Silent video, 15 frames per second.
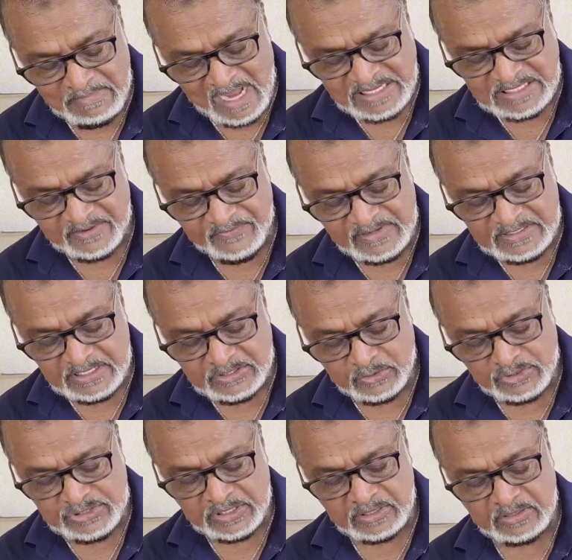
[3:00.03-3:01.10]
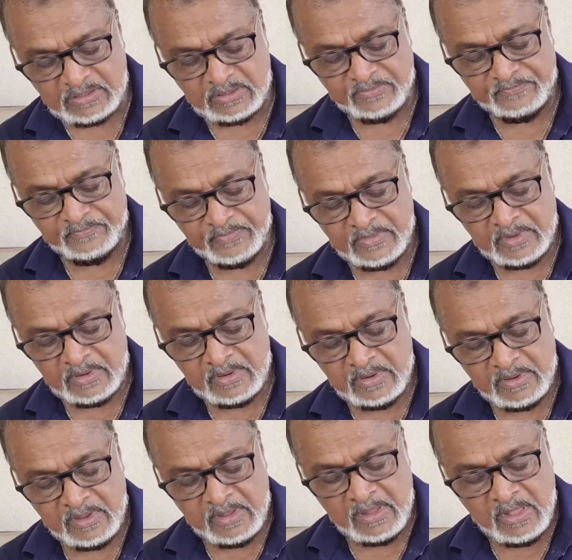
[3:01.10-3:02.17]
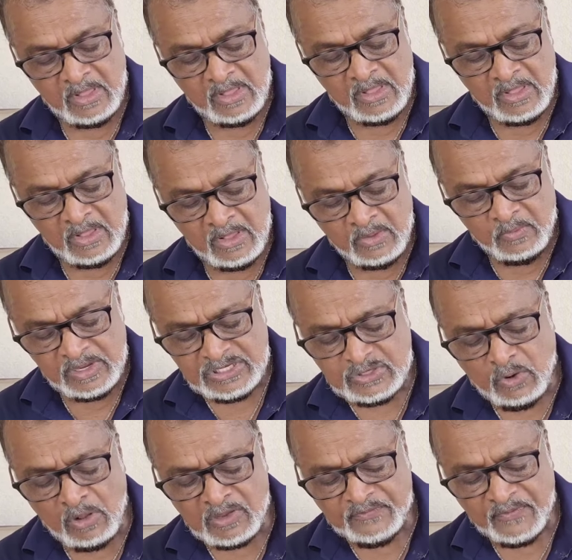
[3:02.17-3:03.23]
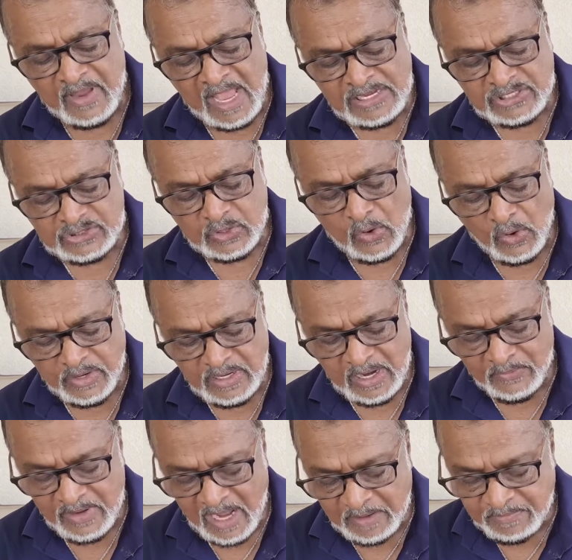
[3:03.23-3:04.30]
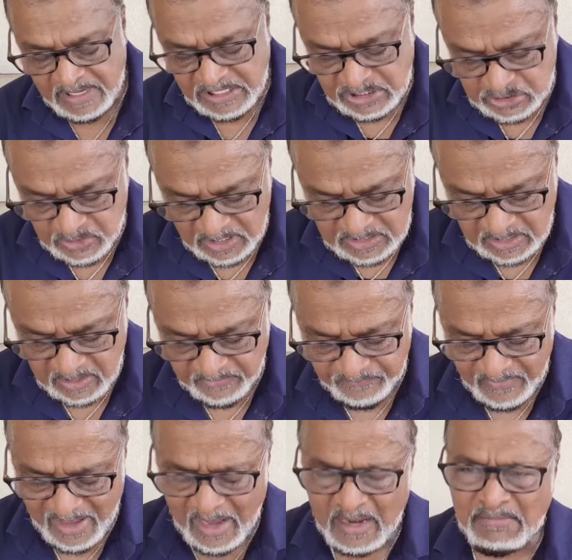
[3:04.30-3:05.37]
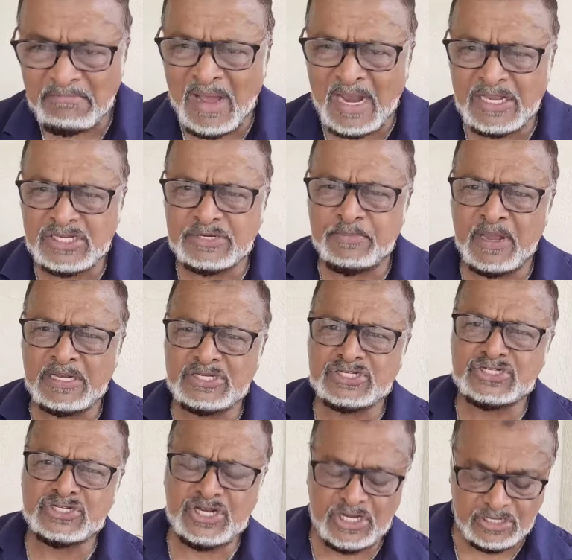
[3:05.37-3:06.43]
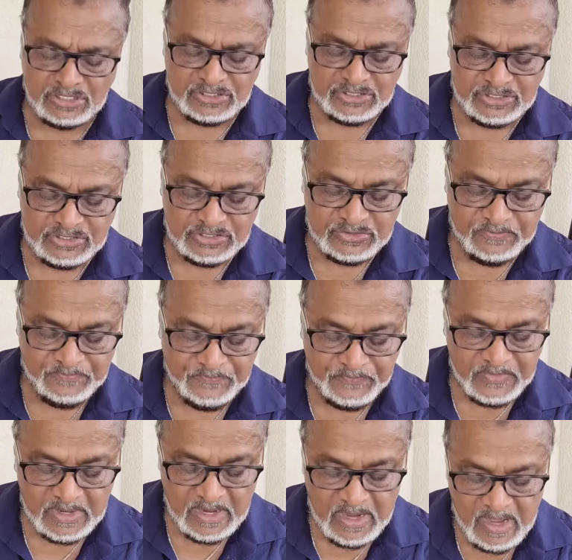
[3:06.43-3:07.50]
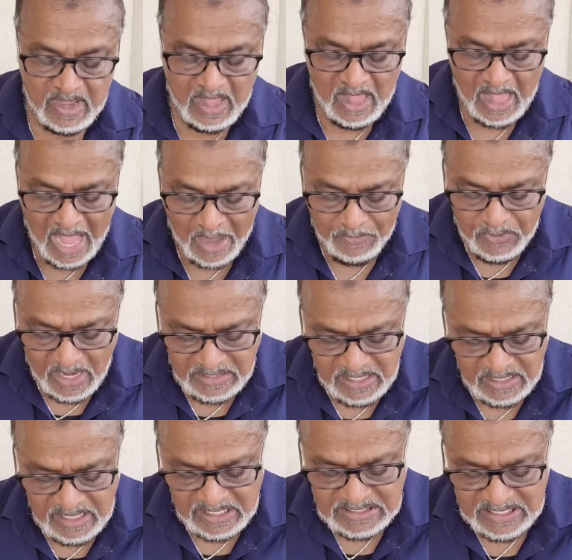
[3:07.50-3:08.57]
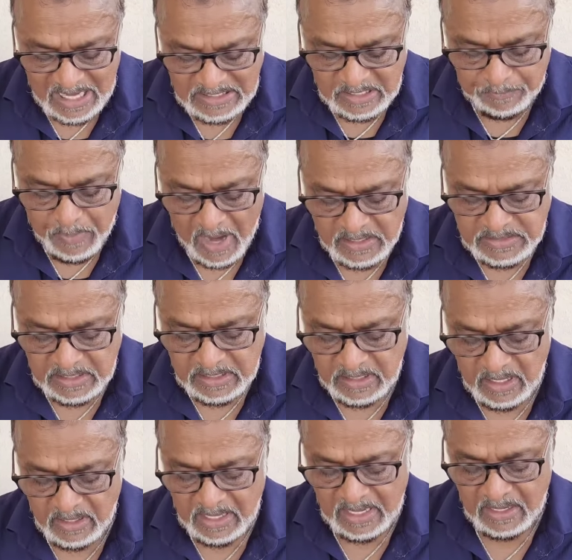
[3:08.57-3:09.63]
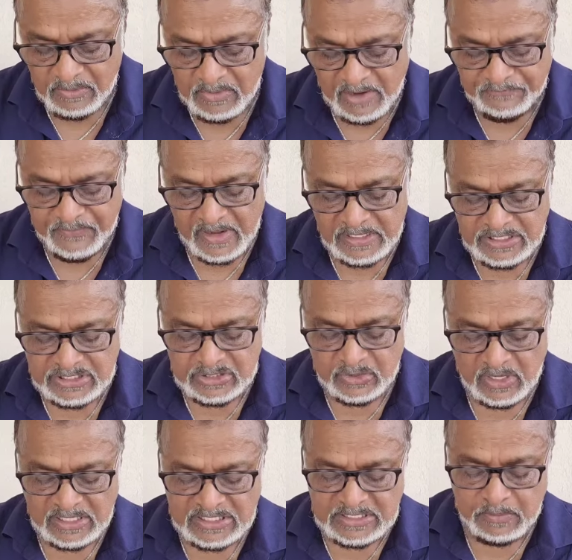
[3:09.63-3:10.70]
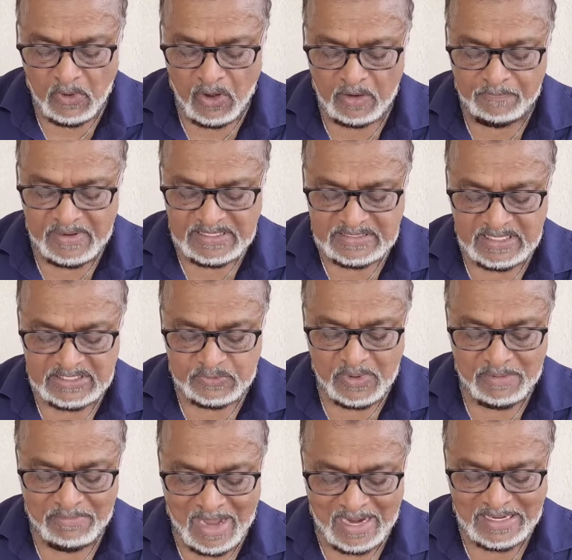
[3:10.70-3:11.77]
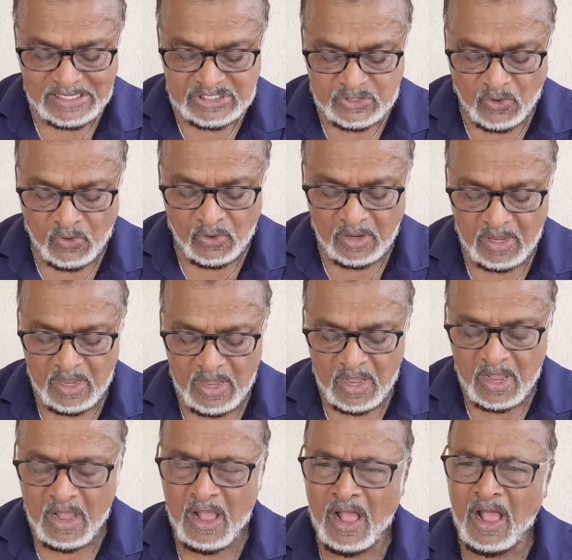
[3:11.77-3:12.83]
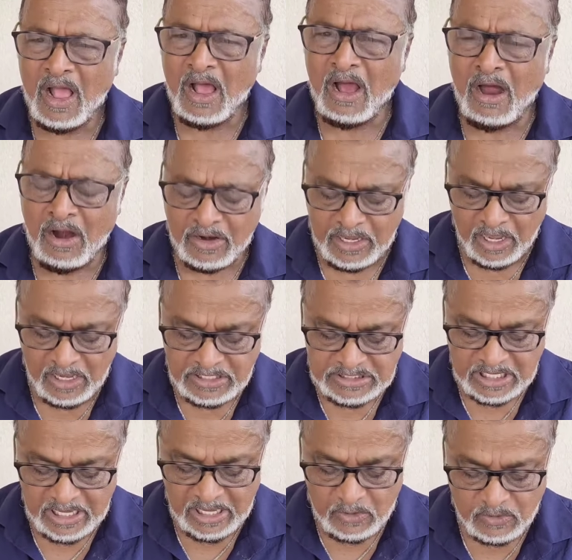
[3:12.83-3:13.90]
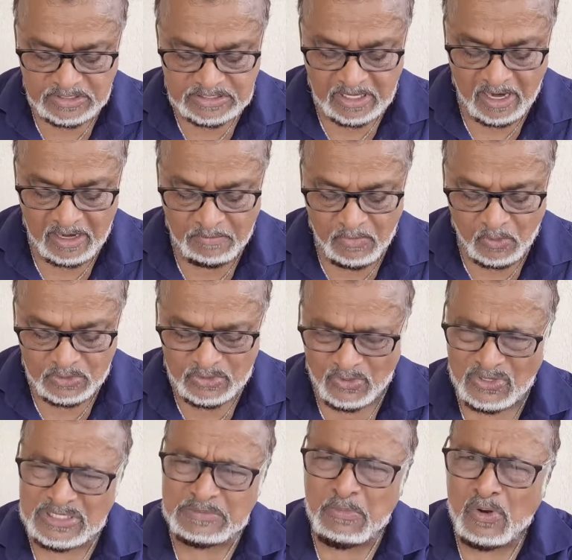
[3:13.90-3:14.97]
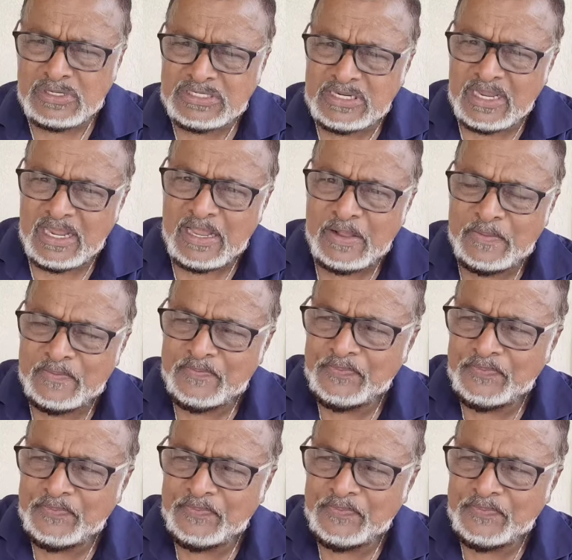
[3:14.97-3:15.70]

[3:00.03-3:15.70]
massive institution which calls for extraordinary administrative and management skills. I'm writing this letter particularly in reference to a small business we manage called RK's EcoStar Motors, mostly